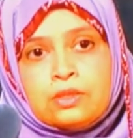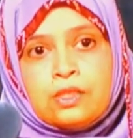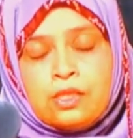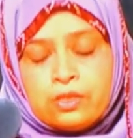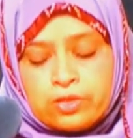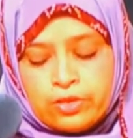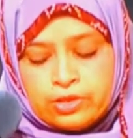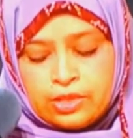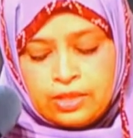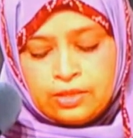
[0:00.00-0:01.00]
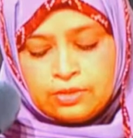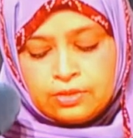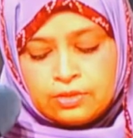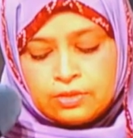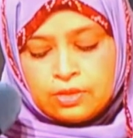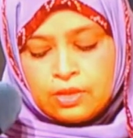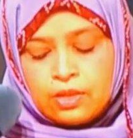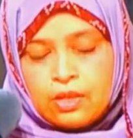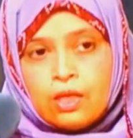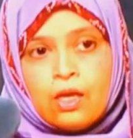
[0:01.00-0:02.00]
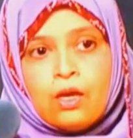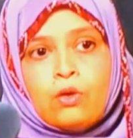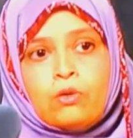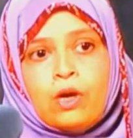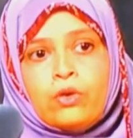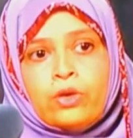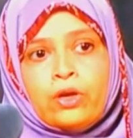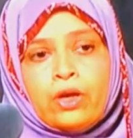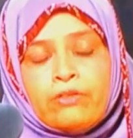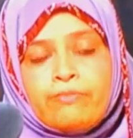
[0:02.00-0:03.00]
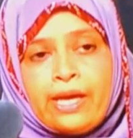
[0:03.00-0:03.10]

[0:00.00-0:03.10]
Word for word: be exalted, O owner of